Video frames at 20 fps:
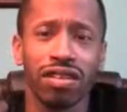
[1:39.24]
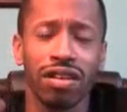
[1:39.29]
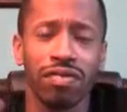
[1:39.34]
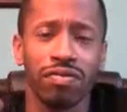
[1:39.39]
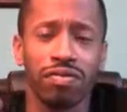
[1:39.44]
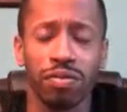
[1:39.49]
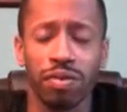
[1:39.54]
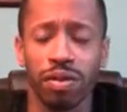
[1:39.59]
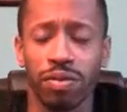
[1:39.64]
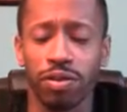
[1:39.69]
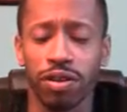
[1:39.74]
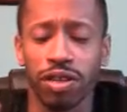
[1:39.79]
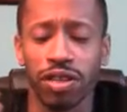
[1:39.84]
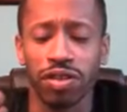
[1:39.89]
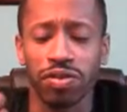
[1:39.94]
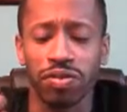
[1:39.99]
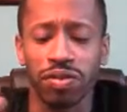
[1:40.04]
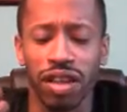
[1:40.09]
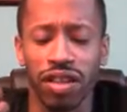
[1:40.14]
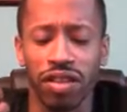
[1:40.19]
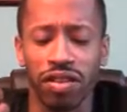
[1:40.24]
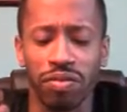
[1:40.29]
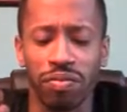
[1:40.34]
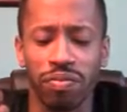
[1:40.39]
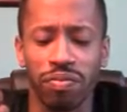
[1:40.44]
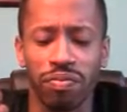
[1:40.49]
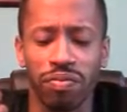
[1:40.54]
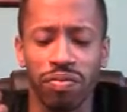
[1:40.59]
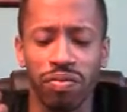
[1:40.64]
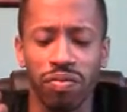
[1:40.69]
from one person to another.
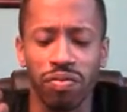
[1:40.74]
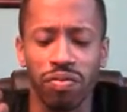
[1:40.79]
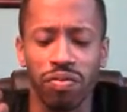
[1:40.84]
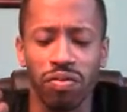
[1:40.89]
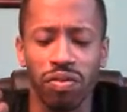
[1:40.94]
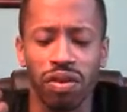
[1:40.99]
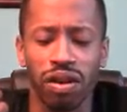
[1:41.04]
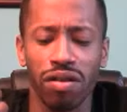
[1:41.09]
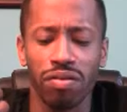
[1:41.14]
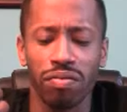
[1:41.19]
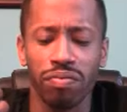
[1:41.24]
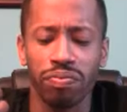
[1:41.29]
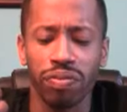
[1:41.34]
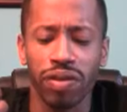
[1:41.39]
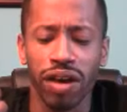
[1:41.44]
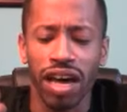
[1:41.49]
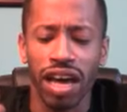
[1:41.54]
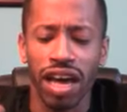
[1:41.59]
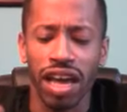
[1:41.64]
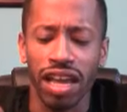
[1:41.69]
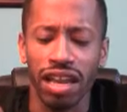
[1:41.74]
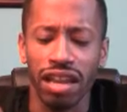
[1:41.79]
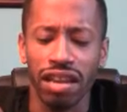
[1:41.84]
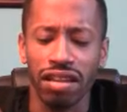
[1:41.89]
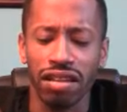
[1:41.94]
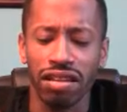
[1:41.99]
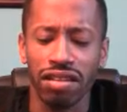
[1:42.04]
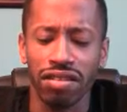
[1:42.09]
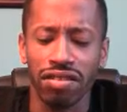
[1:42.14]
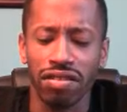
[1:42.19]
But
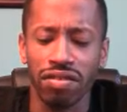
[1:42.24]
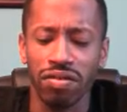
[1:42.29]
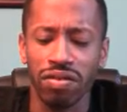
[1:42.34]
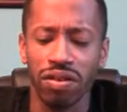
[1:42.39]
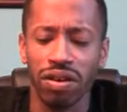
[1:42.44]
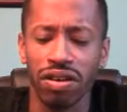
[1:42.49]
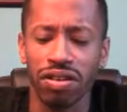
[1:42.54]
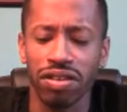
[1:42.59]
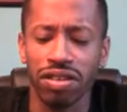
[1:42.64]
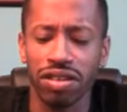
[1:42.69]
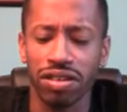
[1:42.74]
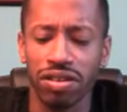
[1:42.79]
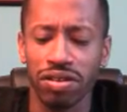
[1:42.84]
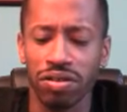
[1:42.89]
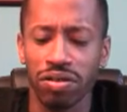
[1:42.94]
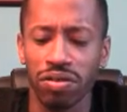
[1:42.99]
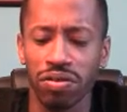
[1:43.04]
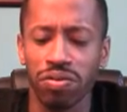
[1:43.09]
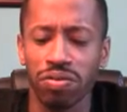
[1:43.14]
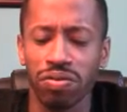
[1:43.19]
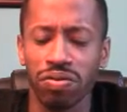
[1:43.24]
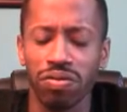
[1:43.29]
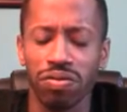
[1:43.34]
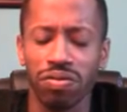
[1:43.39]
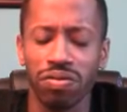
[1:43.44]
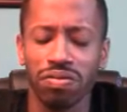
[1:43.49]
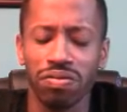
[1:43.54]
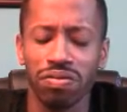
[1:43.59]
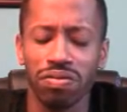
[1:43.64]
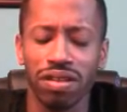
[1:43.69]
you also
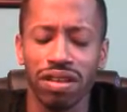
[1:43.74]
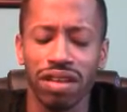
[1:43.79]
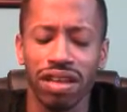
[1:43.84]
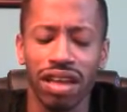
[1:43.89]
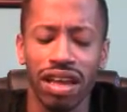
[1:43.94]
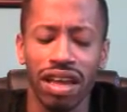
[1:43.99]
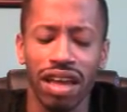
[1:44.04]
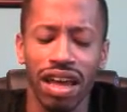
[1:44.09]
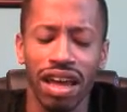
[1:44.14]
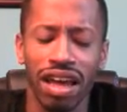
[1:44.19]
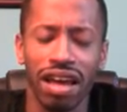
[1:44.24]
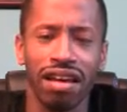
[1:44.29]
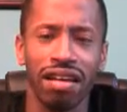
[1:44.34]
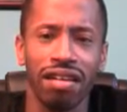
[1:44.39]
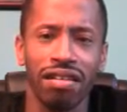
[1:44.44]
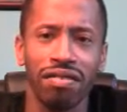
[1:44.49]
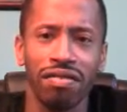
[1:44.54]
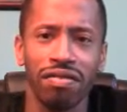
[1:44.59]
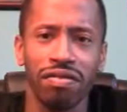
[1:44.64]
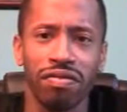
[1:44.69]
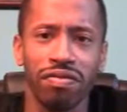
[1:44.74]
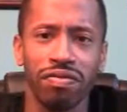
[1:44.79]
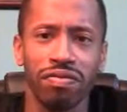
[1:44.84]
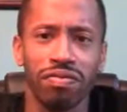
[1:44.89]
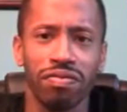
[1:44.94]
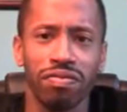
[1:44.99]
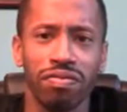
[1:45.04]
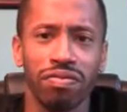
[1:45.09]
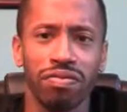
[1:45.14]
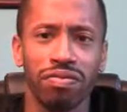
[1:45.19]
have
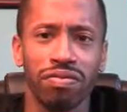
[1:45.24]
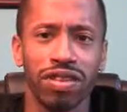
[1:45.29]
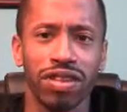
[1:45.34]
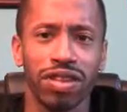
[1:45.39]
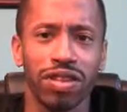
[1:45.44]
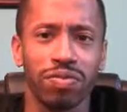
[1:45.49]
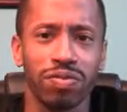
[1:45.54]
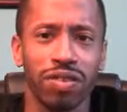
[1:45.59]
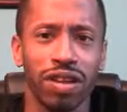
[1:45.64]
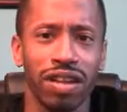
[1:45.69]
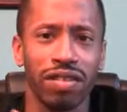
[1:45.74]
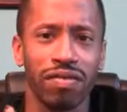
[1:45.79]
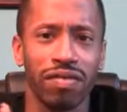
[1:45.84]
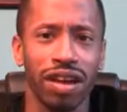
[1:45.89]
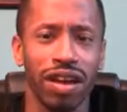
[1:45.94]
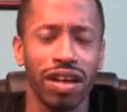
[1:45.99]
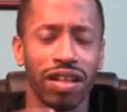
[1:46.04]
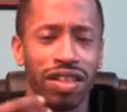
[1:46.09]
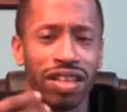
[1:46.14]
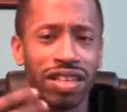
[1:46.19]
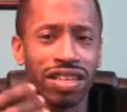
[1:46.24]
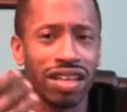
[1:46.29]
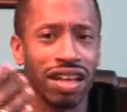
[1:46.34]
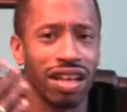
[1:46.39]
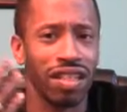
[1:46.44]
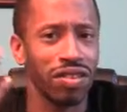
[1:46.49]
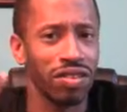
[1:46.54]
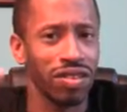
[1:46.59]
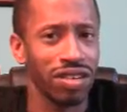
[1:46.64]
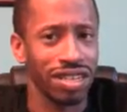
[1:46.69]
the spread of all these
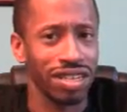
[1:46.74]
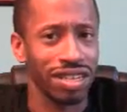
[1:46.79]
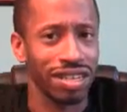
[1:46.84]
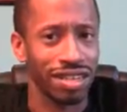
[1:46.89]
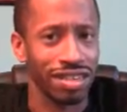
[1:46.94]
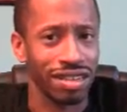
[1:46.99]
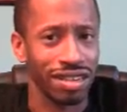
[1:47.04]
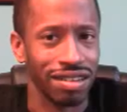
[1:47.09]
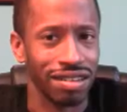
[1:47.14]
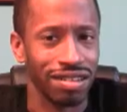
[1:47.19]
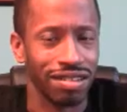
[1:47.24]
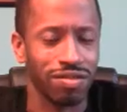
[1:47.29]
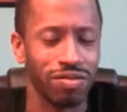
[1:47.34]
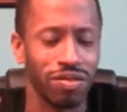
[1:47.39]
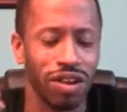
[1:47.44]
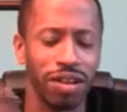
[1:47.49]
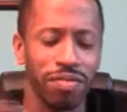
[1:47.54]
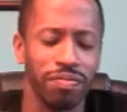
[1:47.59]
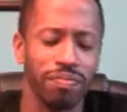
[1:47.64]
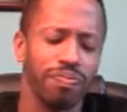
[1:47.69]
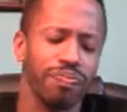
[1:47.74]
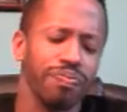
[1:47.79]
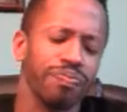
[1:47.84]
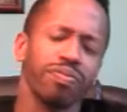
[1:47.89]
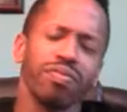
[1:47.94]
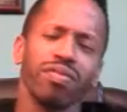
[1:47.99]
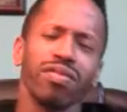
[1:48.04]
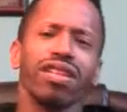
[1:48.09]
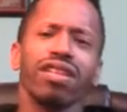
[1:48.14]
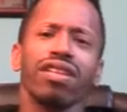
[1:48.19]
other diseases, right?
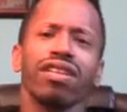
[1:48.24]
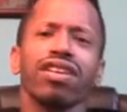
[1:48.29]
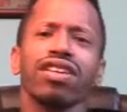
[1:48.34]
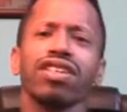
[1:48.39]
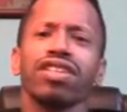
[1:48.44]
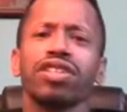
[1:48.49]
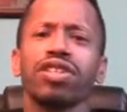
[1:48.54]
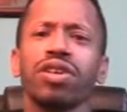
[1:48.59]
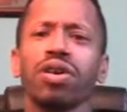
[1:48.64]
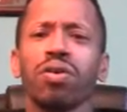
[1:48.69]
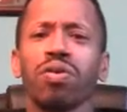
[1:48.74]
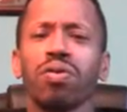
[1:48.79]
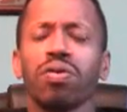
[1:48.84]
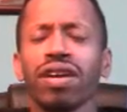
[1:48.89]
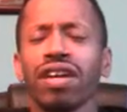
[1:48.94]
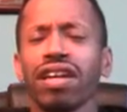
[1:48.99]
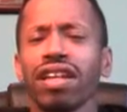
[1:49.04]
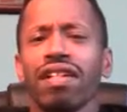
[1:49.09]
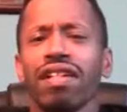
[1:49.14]
So